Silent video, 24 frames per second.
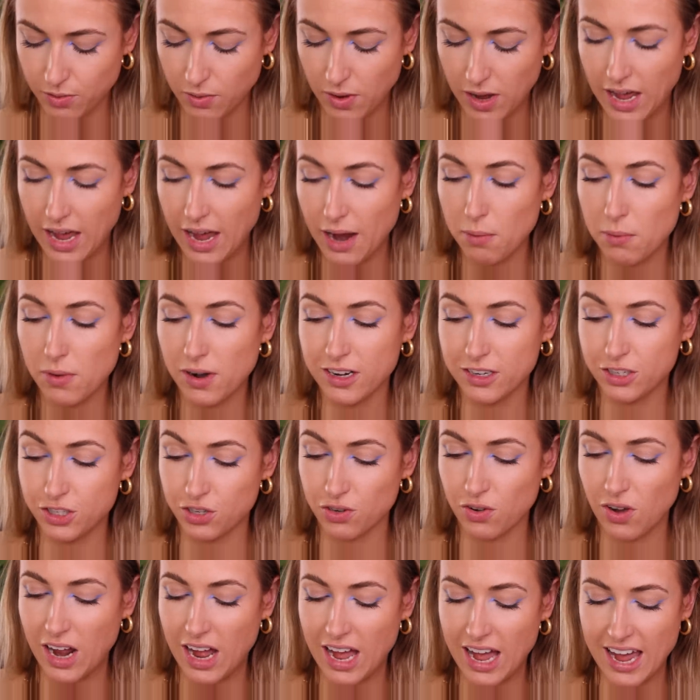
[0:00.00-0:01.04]
So I wanna
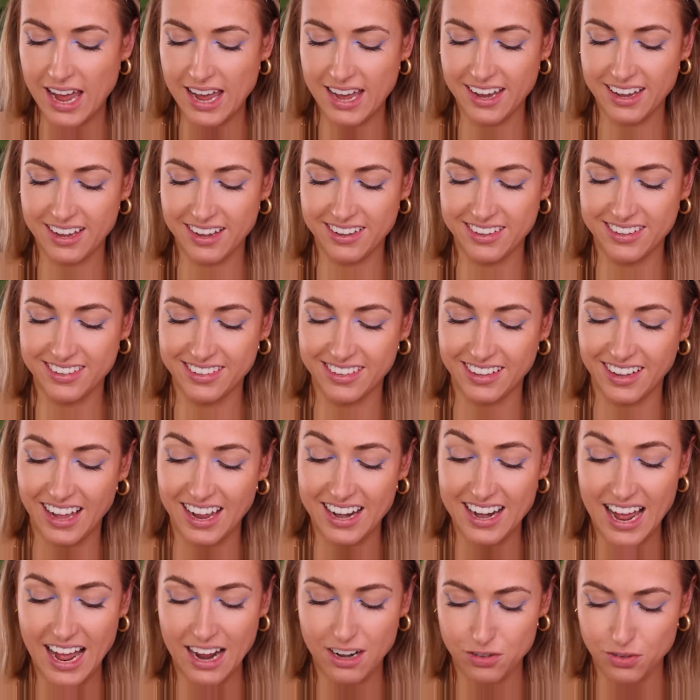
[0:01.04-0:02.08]
try
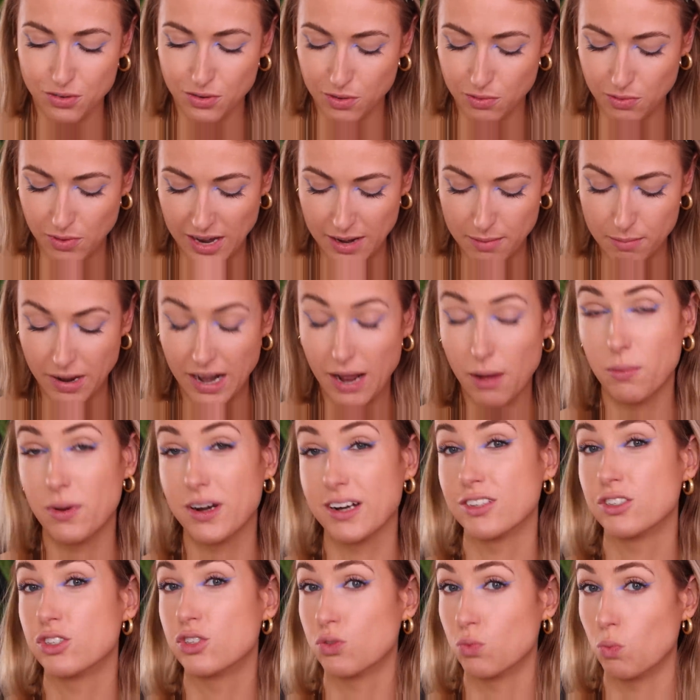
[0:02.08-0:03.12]
a natural one, but I
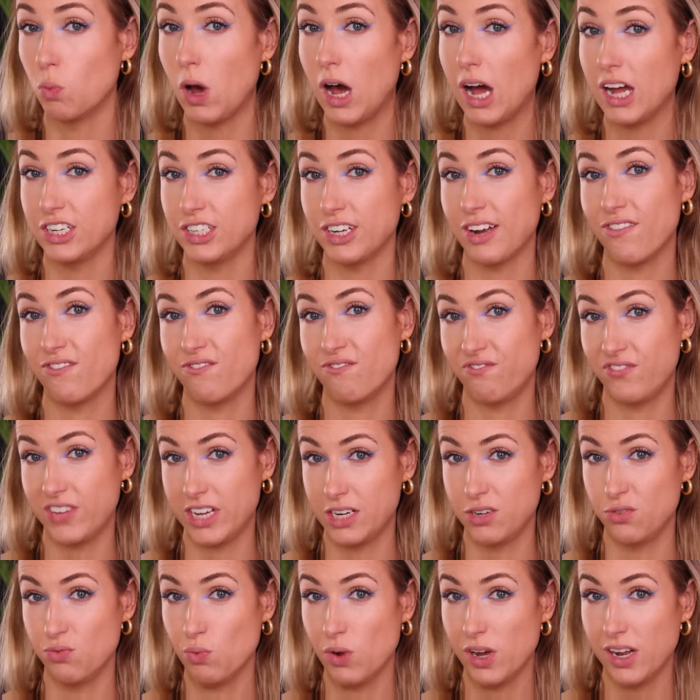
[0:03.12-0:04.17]
wanna swatch a
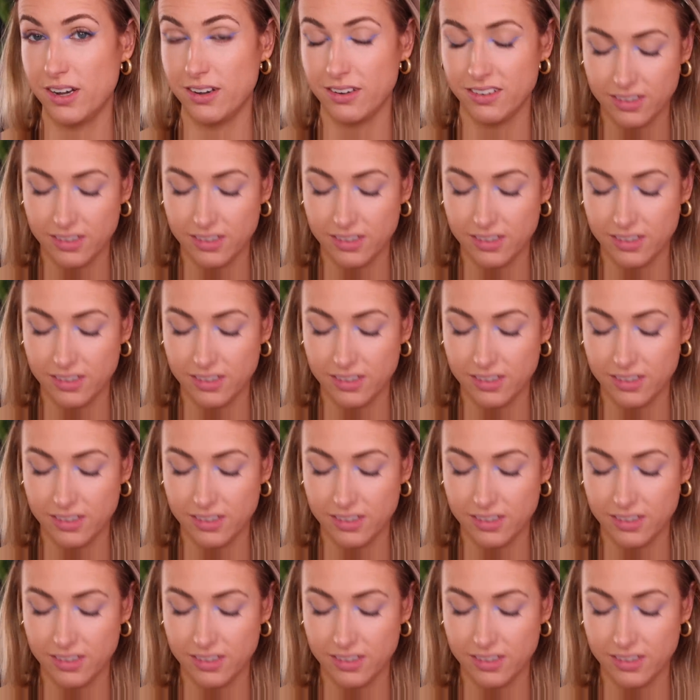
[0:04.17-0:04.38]
fun one.